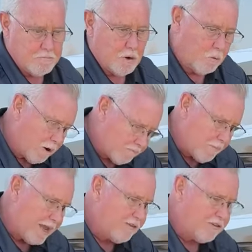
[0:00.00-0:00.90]
But what
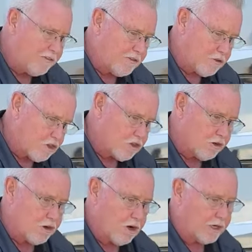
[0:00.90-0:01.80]
makes the
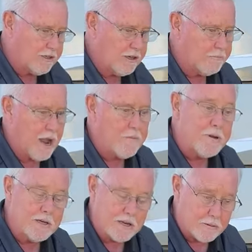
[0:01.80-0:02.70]
Chinook, in my
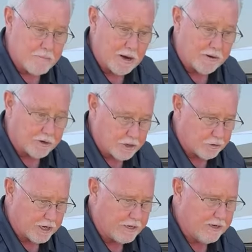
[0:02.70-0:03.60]
opinion, a better
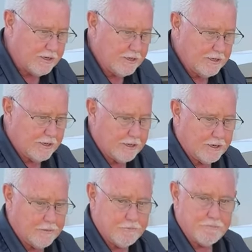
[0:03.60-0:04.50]
unit,
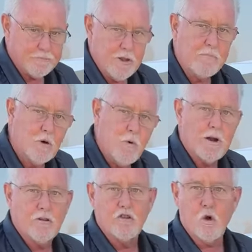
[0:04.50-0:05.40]
um, number
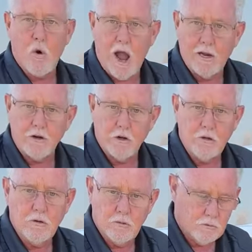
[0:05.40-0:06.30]
one, it's quieter
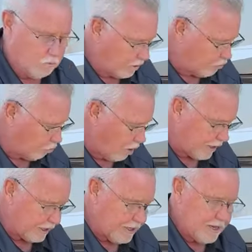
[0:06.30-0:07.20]
when it's
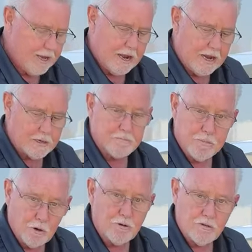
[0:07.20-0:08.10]
running and it
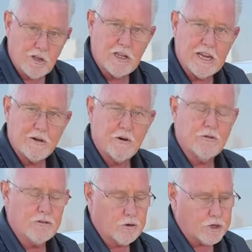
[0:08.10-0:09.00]
burns
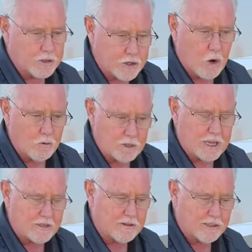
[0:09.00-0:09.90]
cleaner so you don't
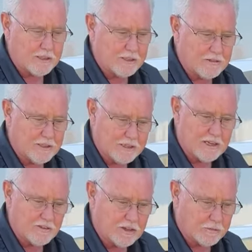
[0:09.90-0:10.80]
get the, the
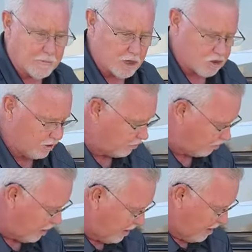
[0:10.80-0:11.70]
diesel emissions.